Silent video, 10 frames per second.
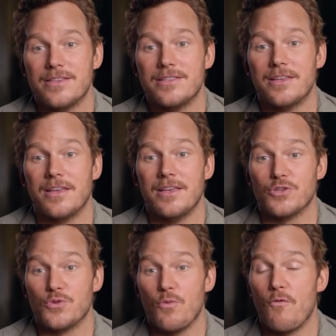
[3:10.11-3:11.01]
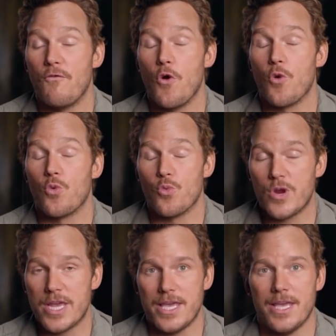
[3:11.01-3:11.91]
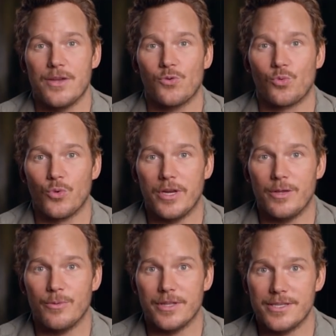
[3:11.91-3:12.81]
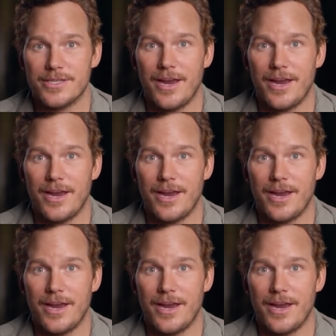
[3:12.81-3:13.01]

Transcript: This thing is freaky, really, really